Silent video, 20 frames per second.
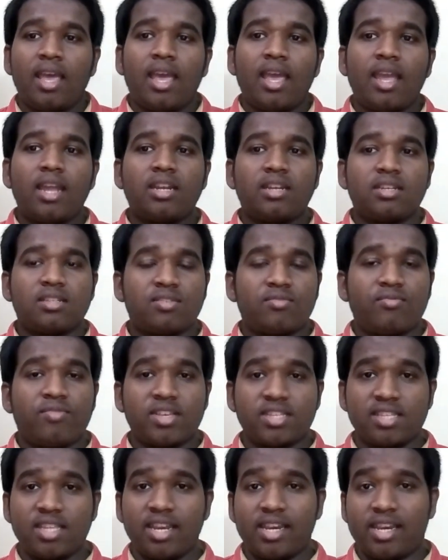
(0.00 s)
It
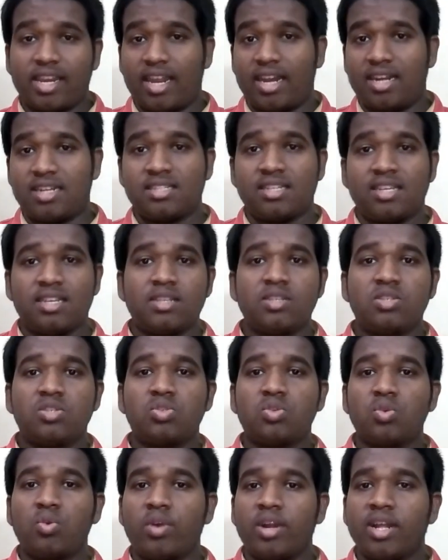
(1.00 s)
facilitates in
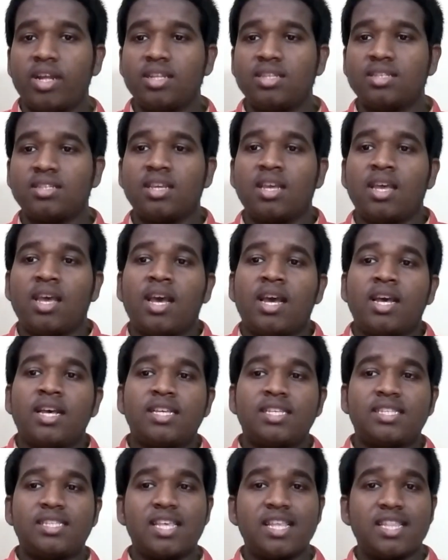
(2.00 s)
storage,
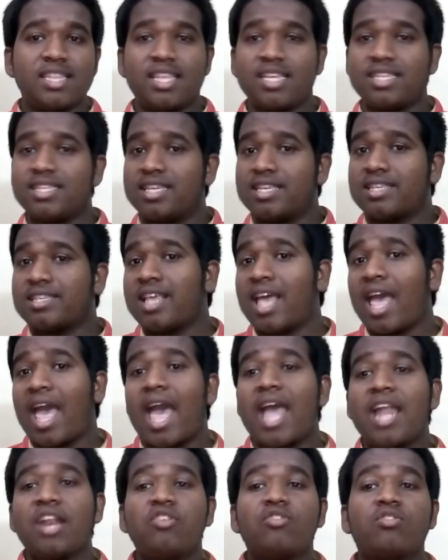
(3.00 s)
synthesis
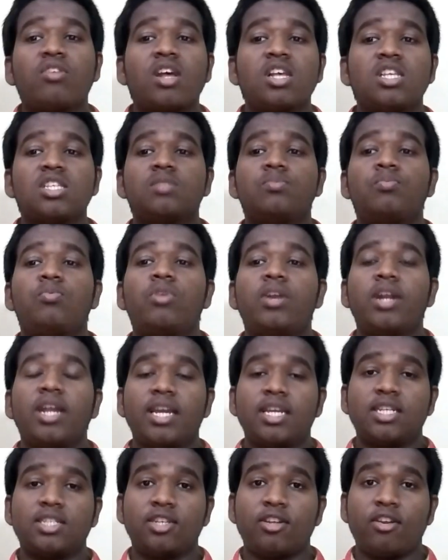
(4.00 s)
and
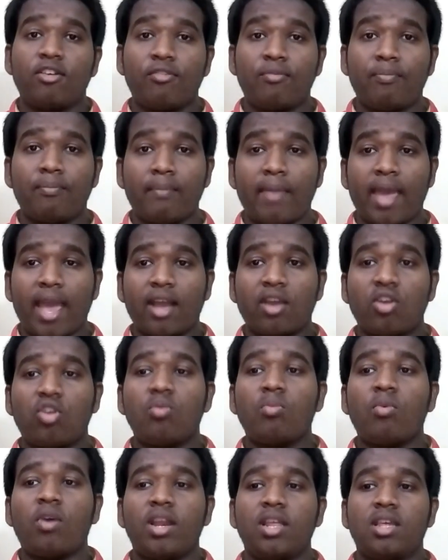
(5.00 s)
transportation of
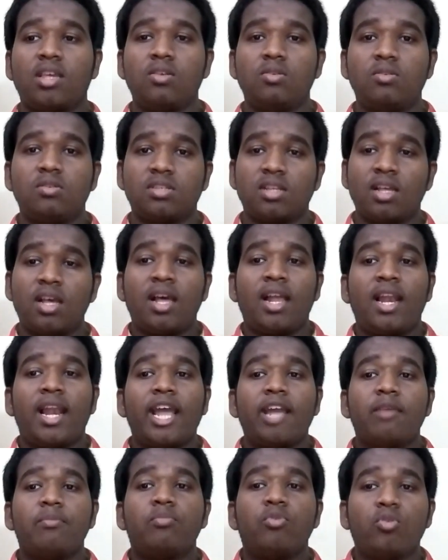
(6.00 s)
macromolecules
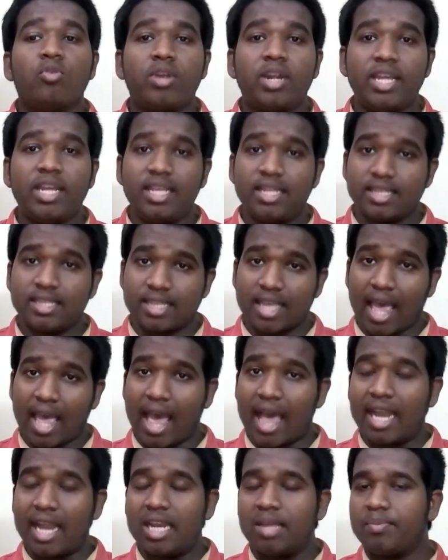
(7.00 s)
like proteins
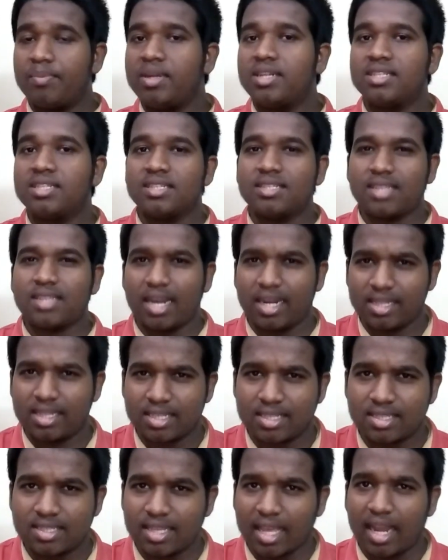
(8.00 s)
and lipids inside the
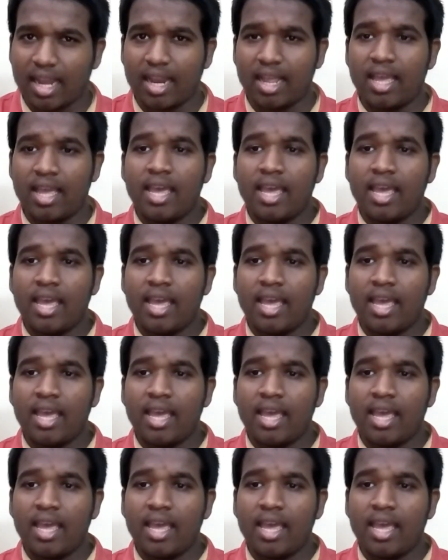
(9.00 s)
cell.